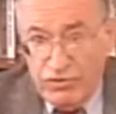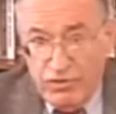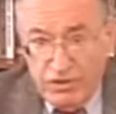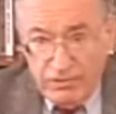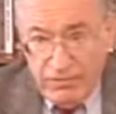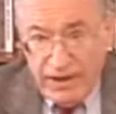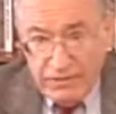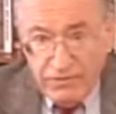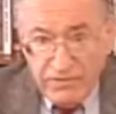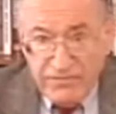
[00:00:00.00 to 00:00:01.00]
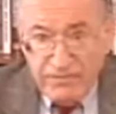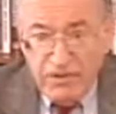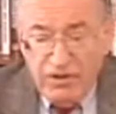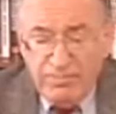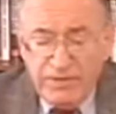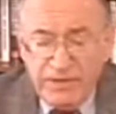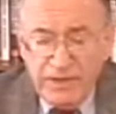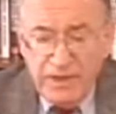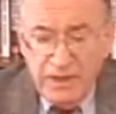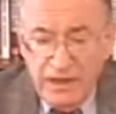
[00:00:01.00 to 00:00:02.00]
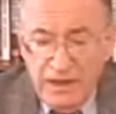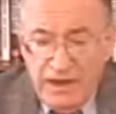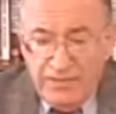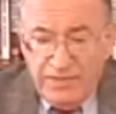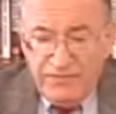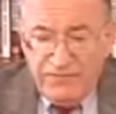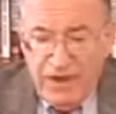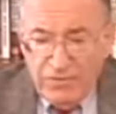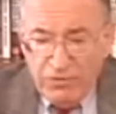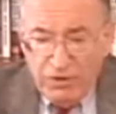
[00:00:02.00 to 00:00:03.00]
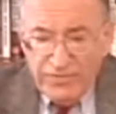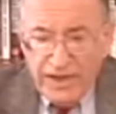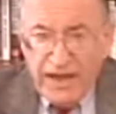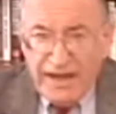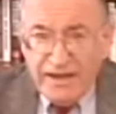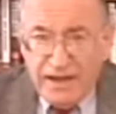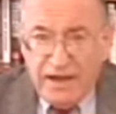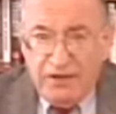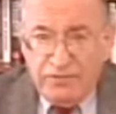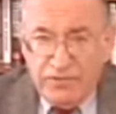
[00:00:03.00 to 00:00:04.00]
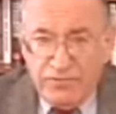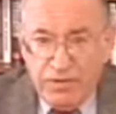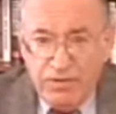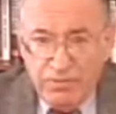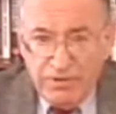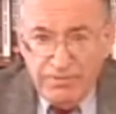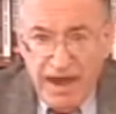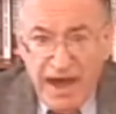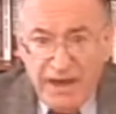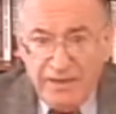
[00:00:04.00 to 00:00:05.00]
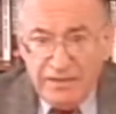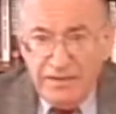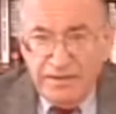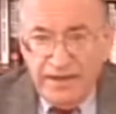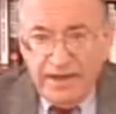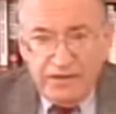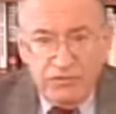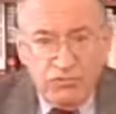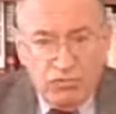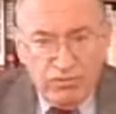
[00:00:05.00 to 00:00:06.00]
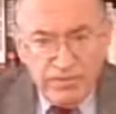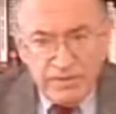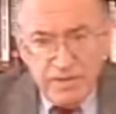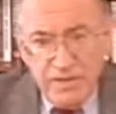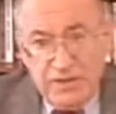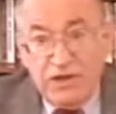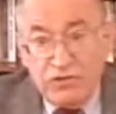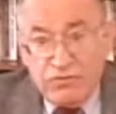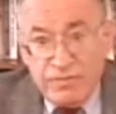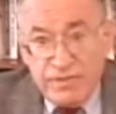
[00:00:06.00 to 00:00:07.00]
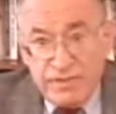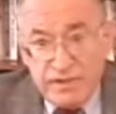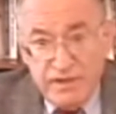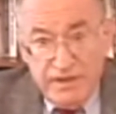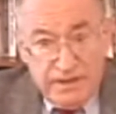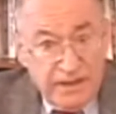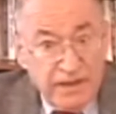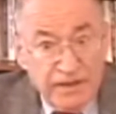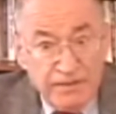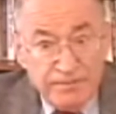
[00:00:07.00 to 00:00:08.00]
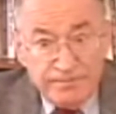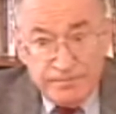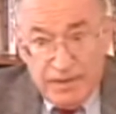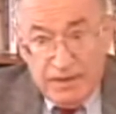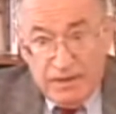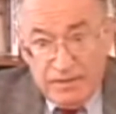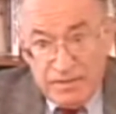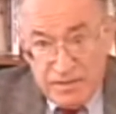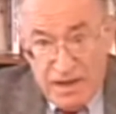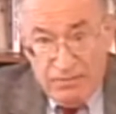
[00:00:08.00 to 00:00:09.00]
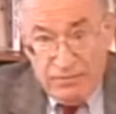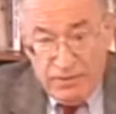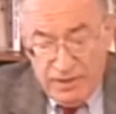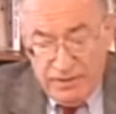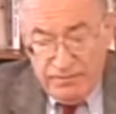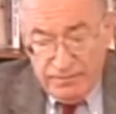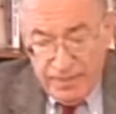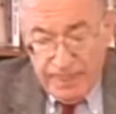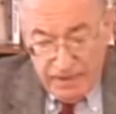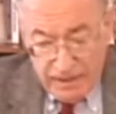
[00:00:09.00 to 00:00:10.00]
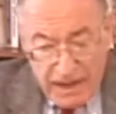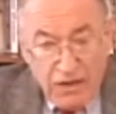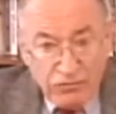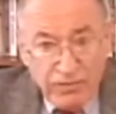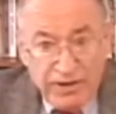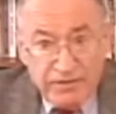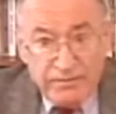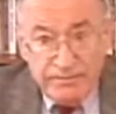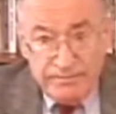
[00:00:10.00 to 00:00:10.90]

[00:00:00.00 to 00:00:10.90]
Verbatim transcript: New York, right across from Albany, and they found all their Geiger counters were going mad. They had enormous increase in uh, sound in count rate.